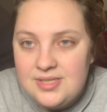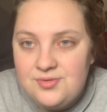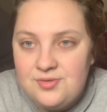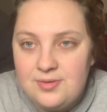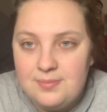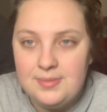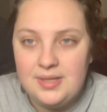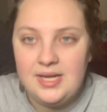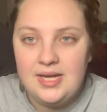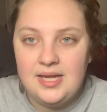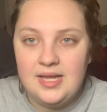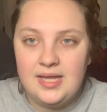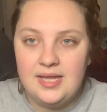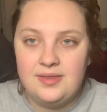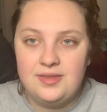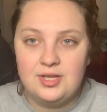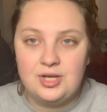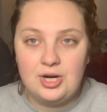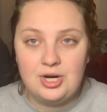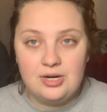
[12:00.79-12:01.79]
for me
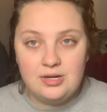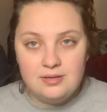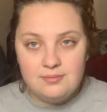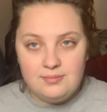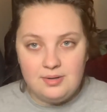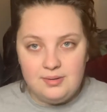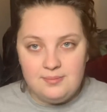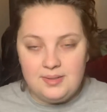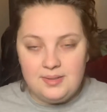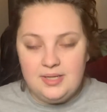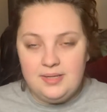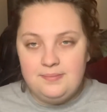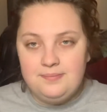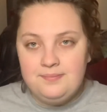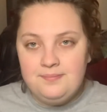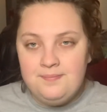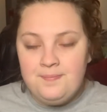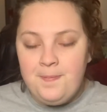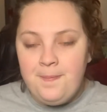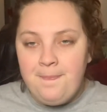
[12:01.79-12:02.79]
at the current moment,
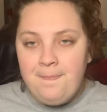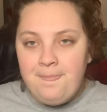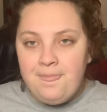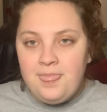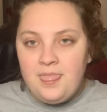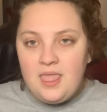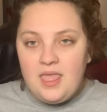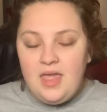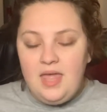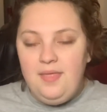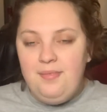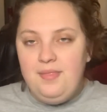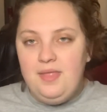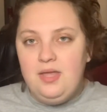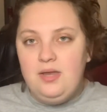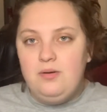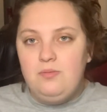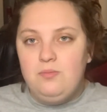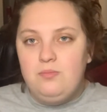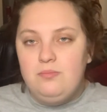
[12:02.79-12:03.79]
and
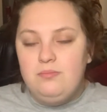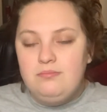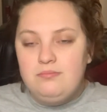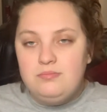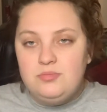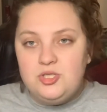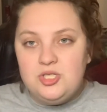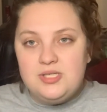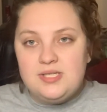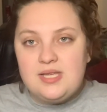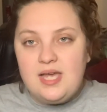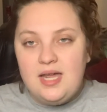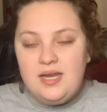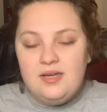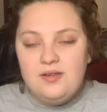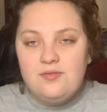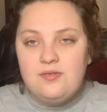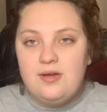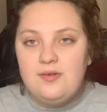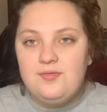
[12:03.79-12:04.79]
then just kind
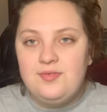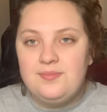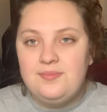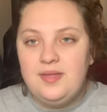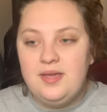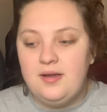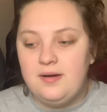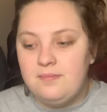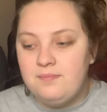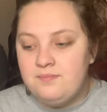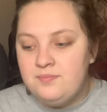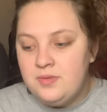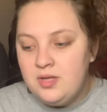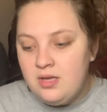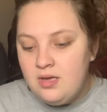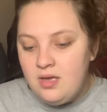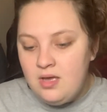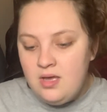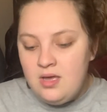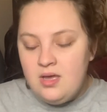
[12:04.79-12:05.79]
of go from there.
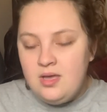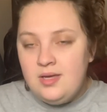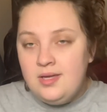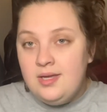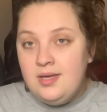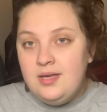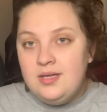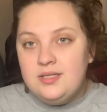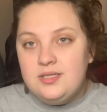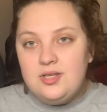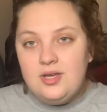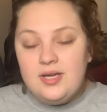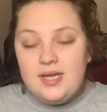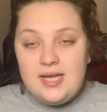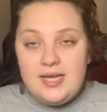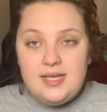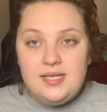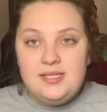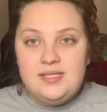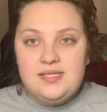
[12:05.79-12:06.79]
So I
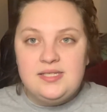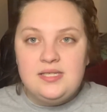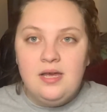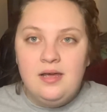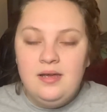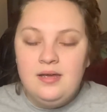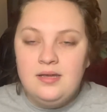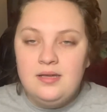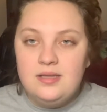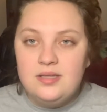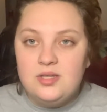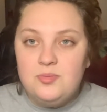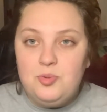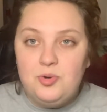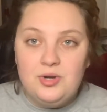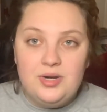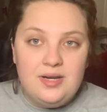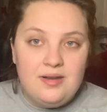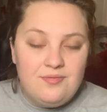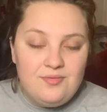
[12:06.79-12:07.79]
guess the
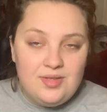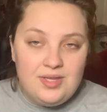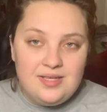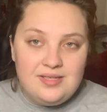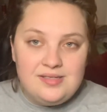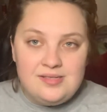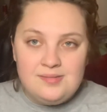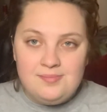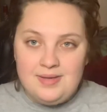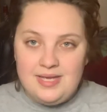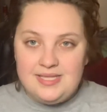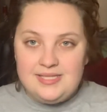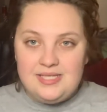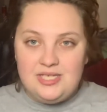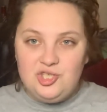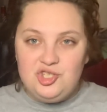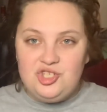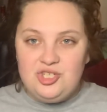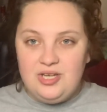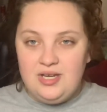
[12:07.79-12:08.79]
point of this
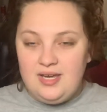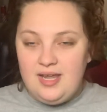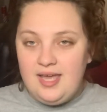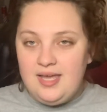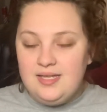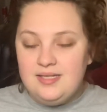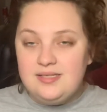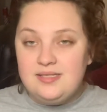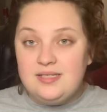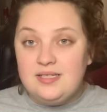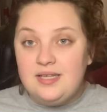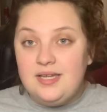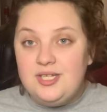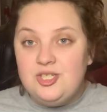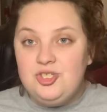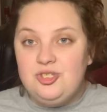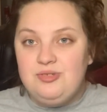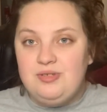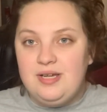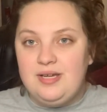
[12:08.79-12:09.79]
message today is to
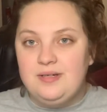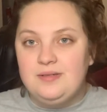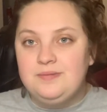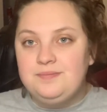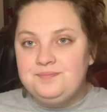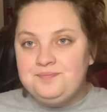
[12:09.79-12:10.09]
let you know